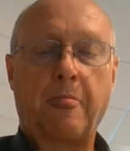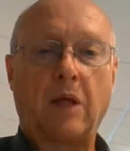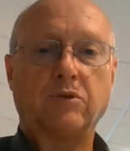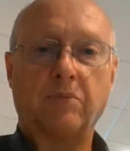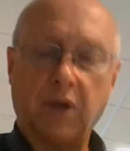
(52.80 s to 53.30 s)

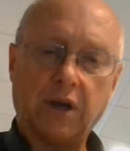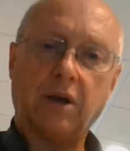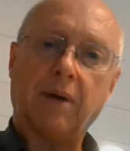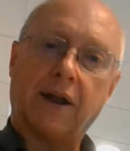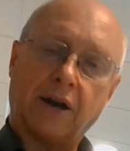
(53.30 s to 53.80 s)
So I'm thinking
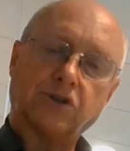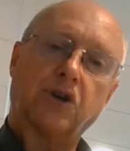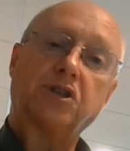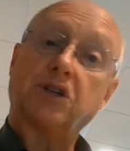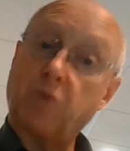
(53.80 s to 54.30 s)
about our
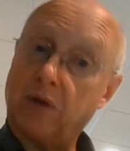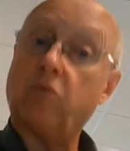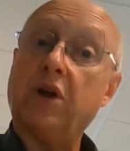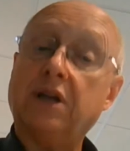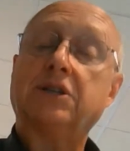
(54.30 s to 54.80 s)
church as we
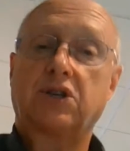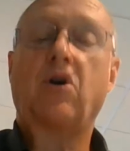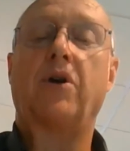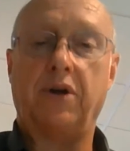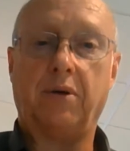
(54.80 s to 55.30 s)

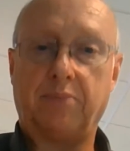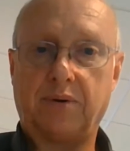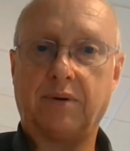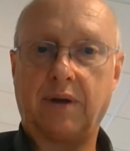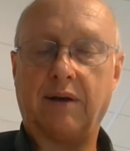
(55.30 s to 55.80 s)
restart up
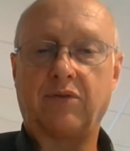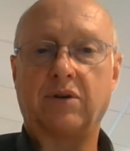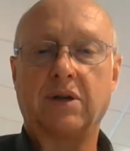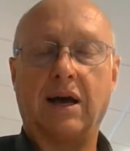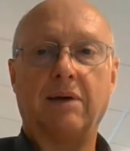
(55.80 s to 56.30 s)
after a
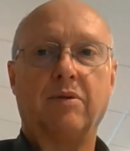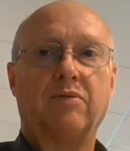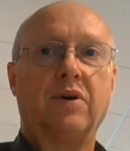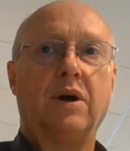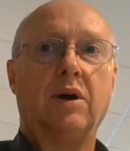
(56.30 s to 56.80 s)
time
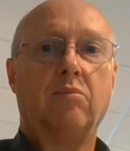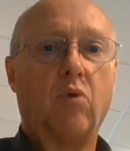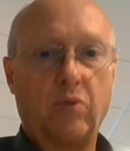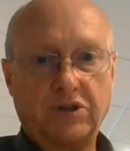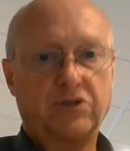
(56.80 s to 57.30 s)
of
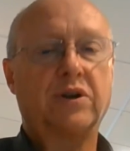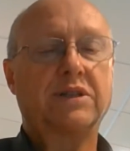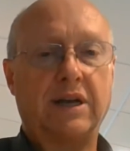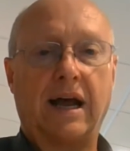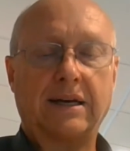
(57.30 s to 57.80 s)
more
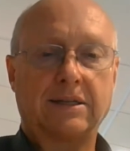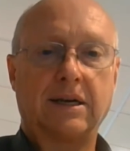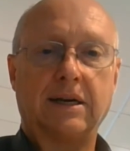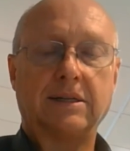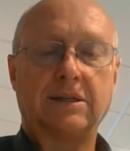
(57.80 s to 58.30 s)
restricted
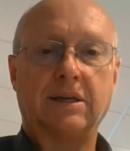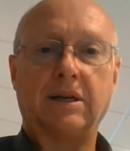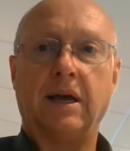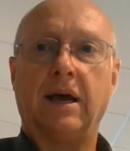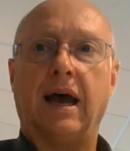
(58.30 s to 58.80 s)
access,
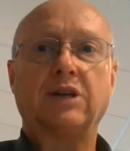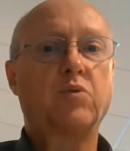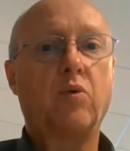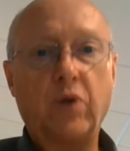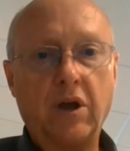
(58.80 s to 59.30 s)
and as
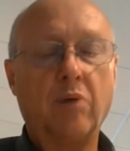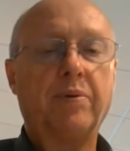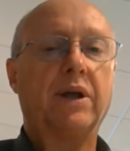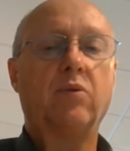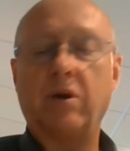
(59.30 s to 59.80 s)
we're
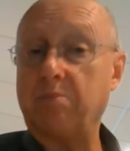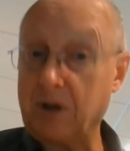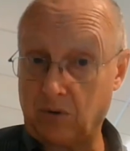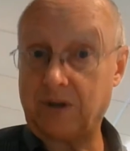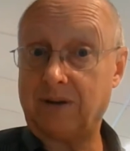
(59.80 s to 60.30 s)
reopening,
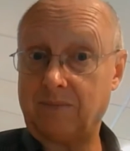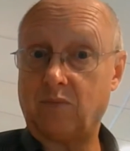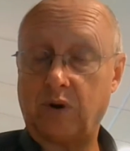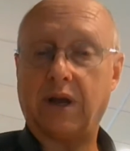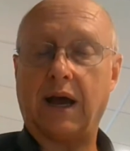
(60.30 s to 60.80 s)
rebuilding,
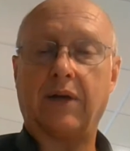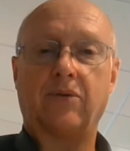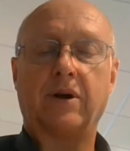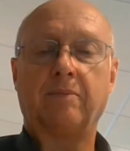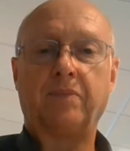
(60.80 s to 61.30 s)

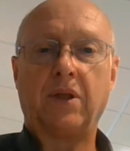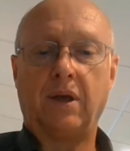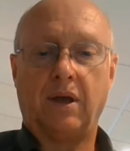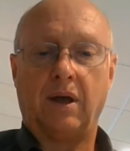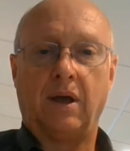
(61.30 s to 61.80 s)
regathering,
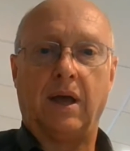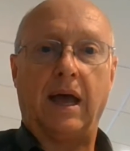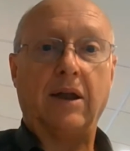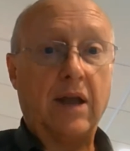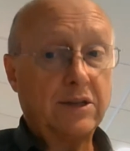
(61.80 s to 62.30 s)

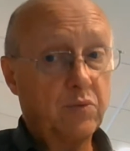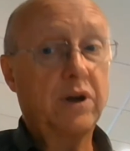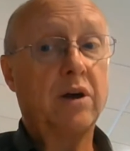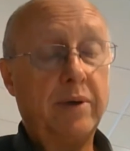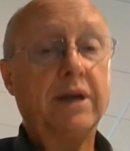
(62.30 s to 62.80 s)
and as we're
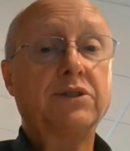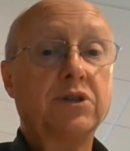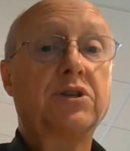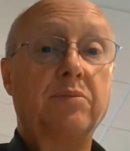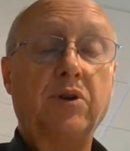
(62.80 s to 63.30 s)
coming
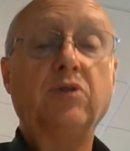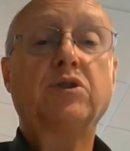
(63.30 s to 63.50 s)
into some new